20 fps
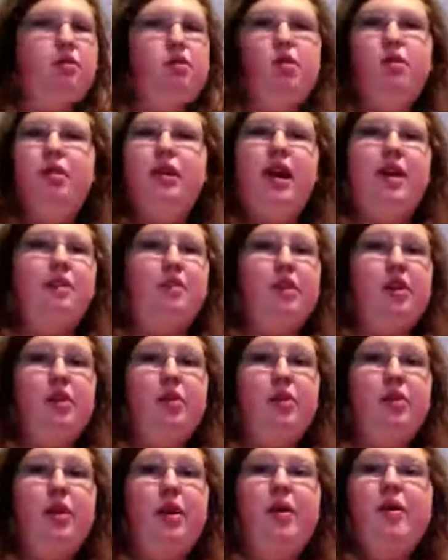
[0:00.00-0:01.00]
do whatever
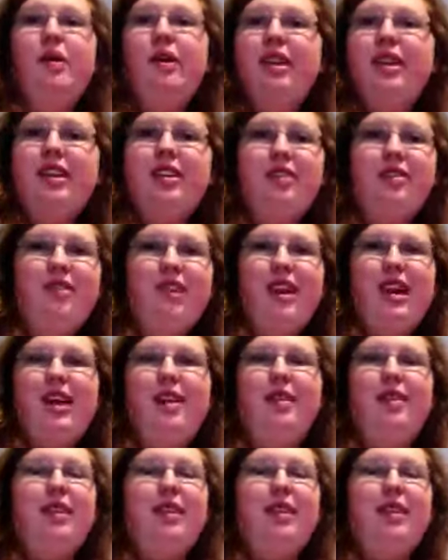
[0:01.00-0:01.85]
you want with this video,